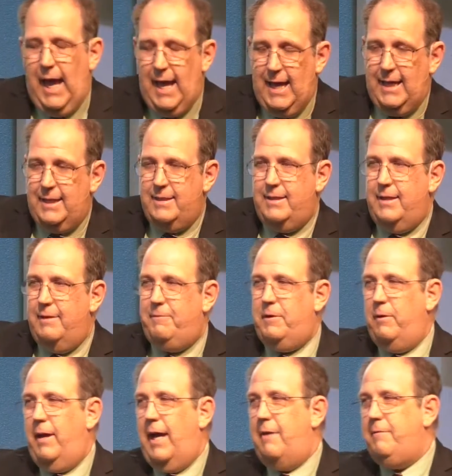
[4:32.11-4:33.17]
And
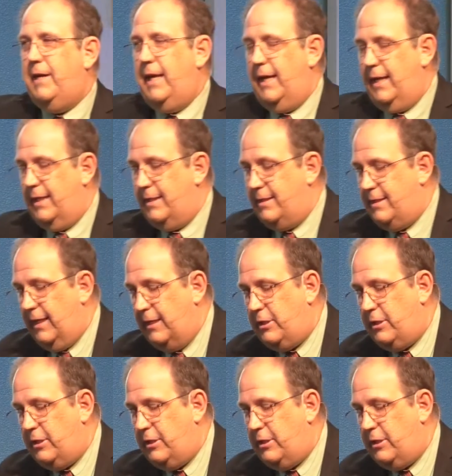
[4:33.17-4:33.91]
if you have kids,